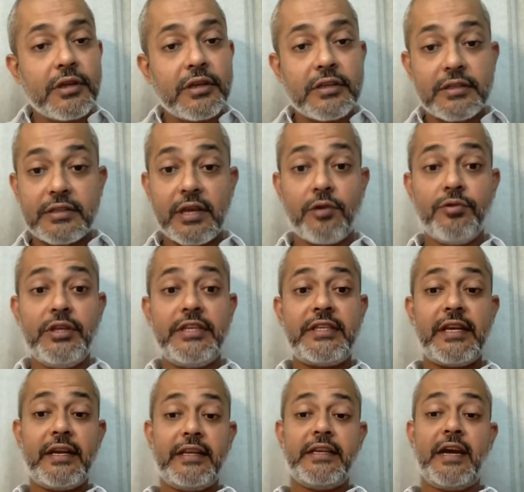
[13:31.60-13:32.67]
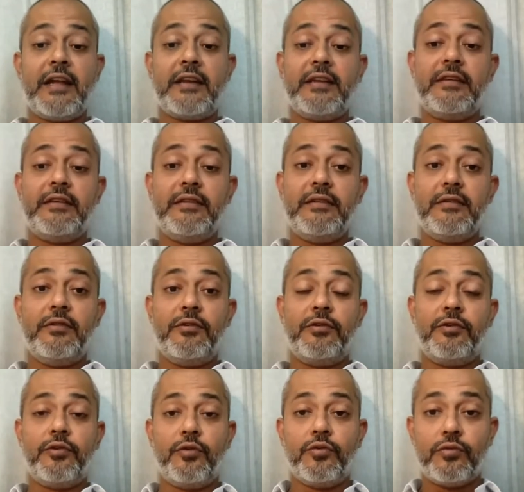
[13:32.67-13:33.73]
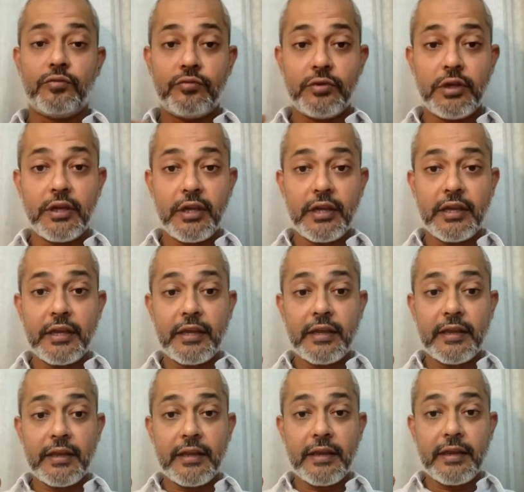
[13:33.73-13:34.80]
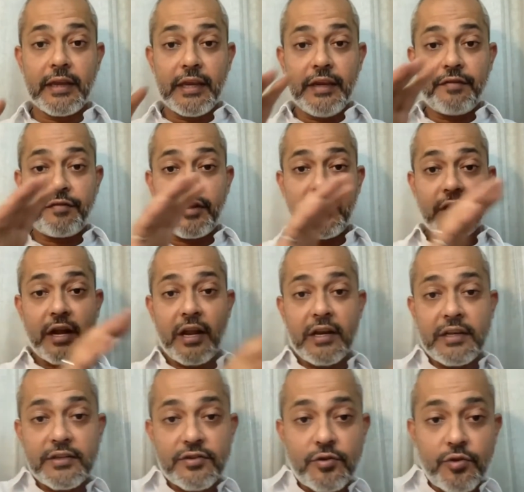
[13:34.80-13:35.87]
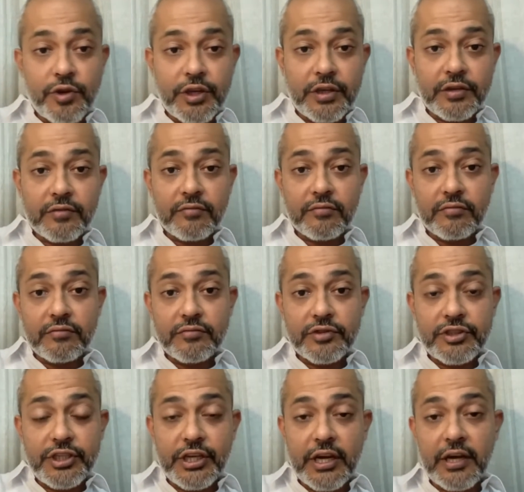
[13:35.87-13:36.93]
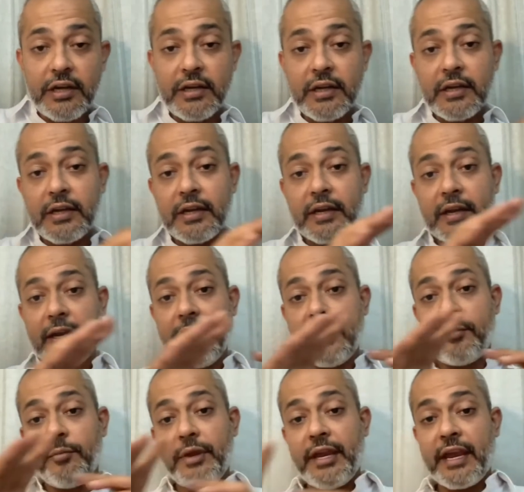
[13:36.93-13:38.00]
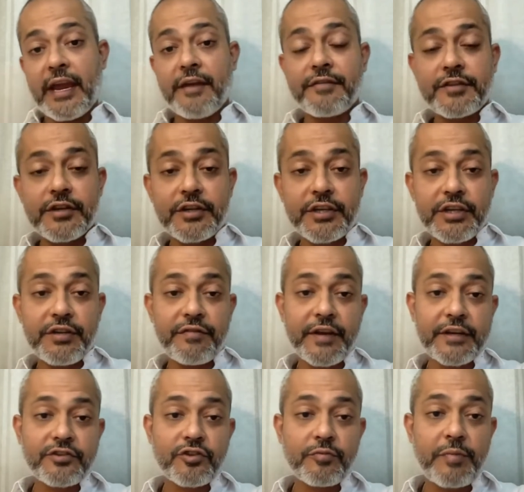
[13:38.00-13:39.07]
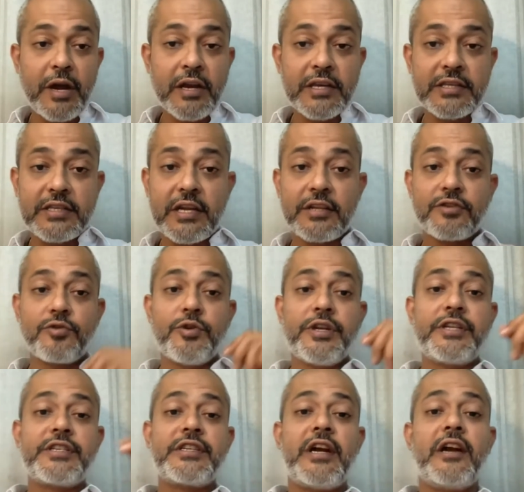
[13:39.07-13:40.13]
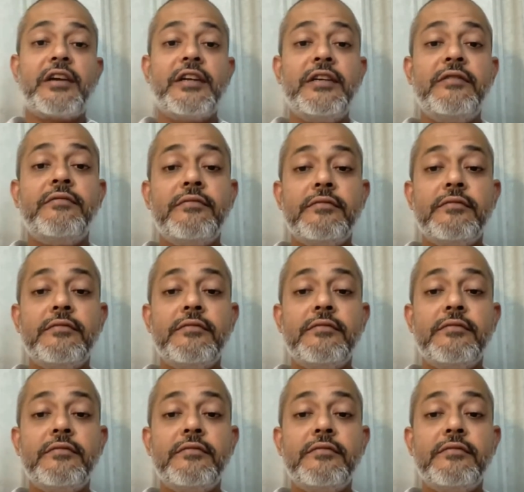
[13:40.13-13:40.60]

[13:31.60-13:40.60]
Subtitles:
Saudi said, "Yar, oh, if Iran is going Shia, it may have certain effects on Pakistan." So it started